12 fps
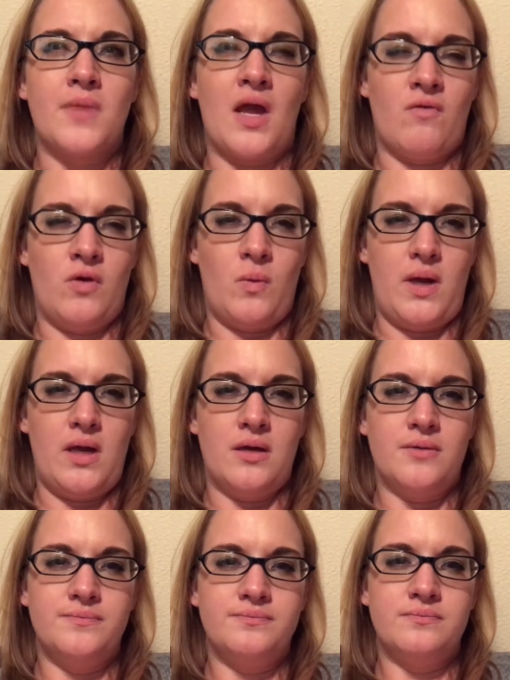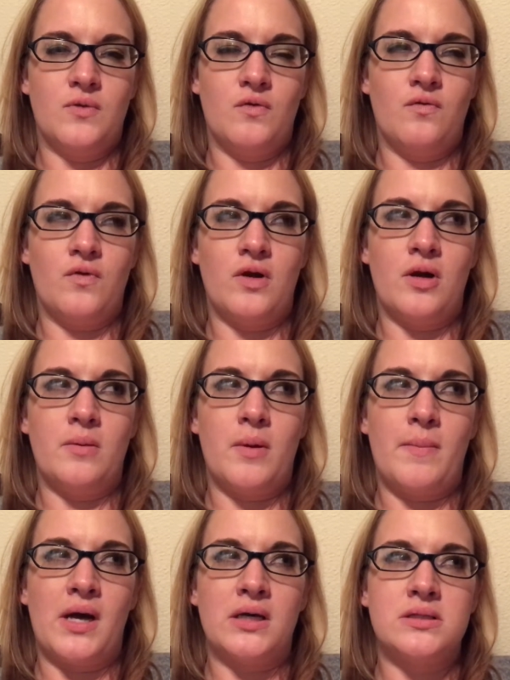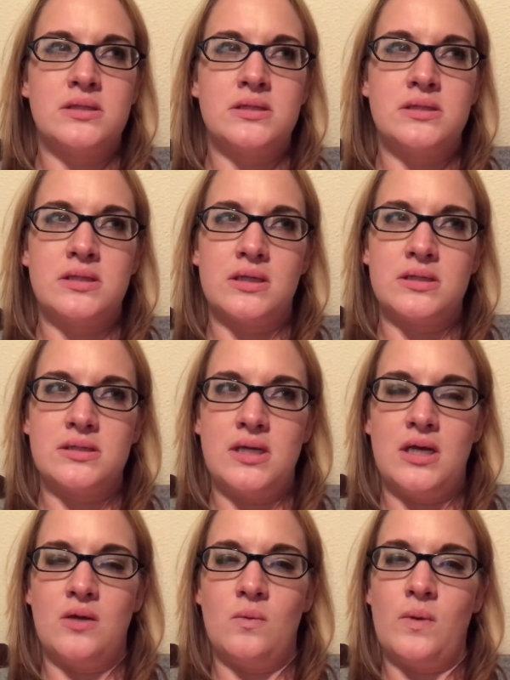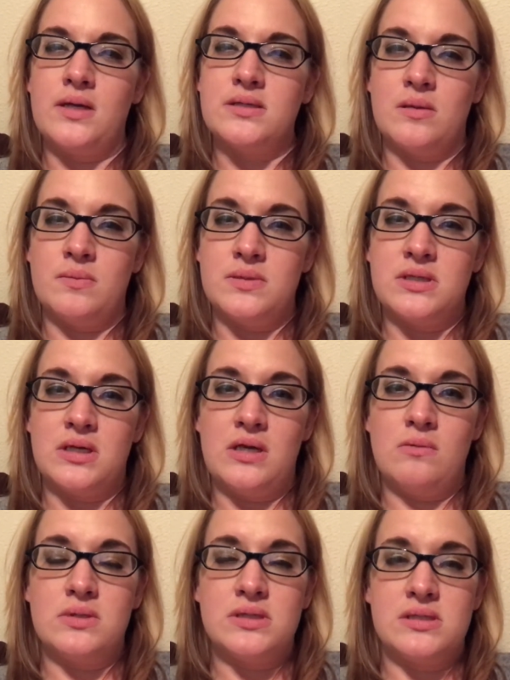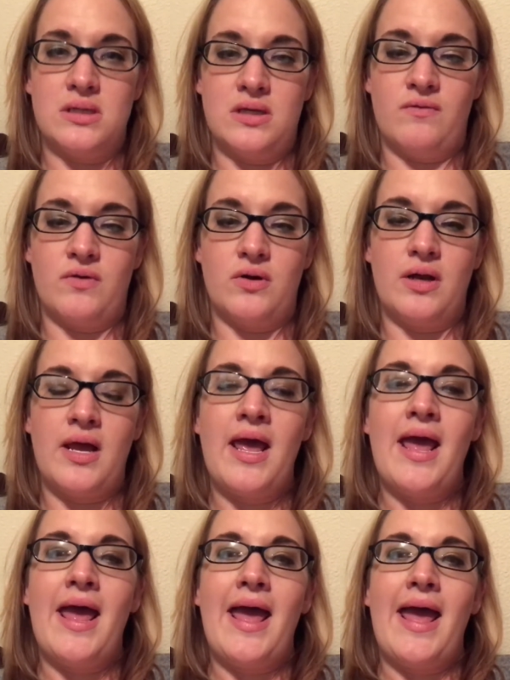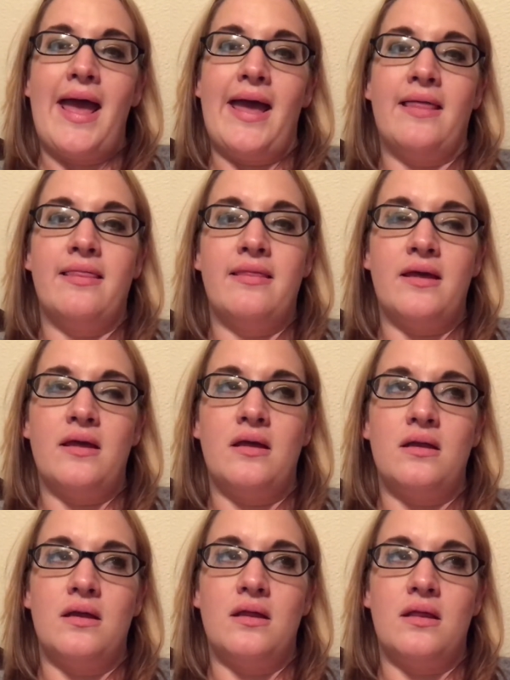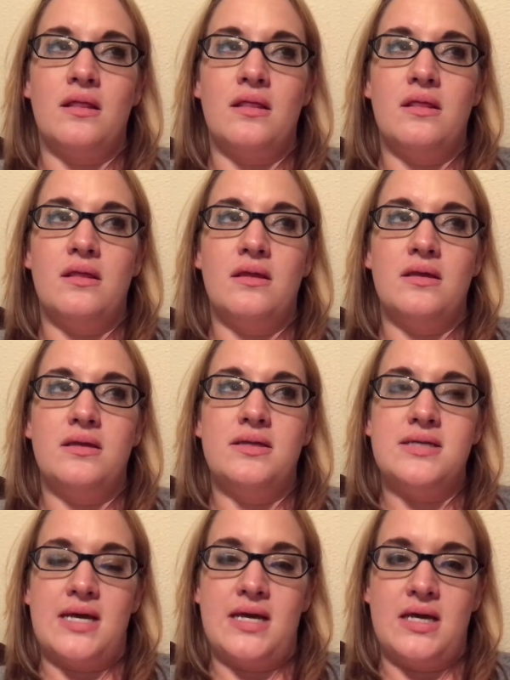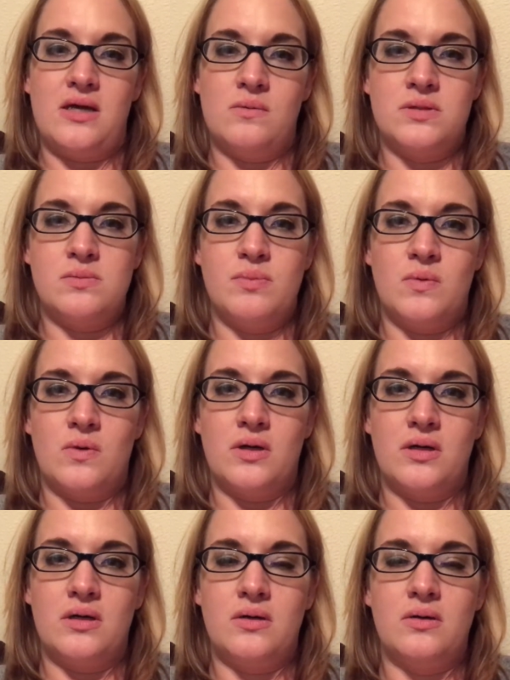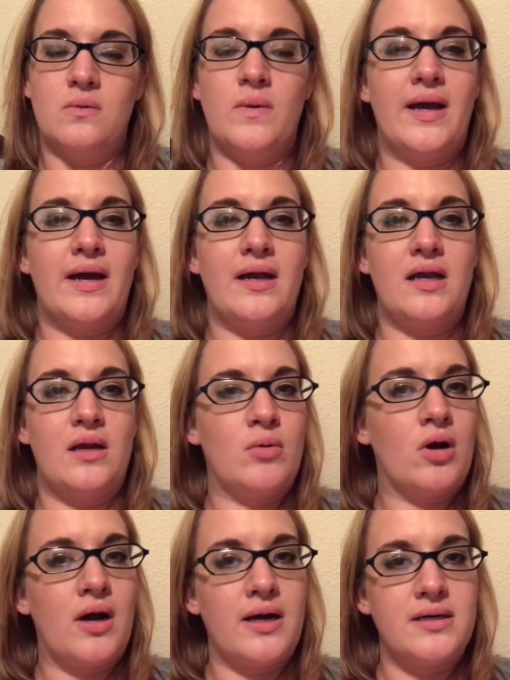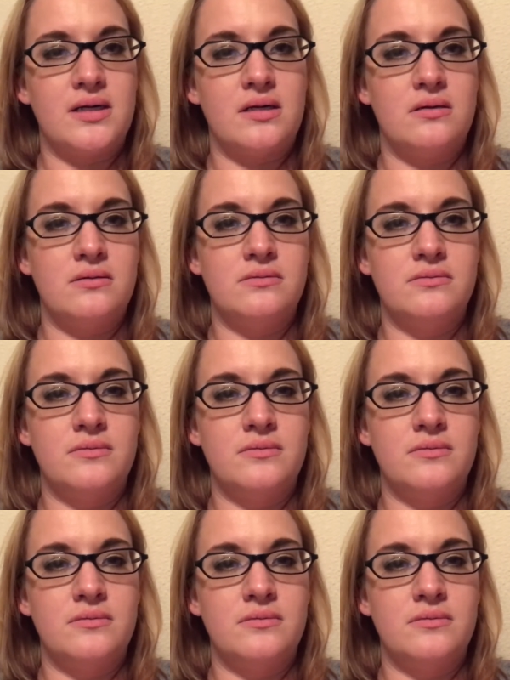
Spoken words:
every week from about 16 weeks up until he was delivered. And then the day he was born, we had an MRI done.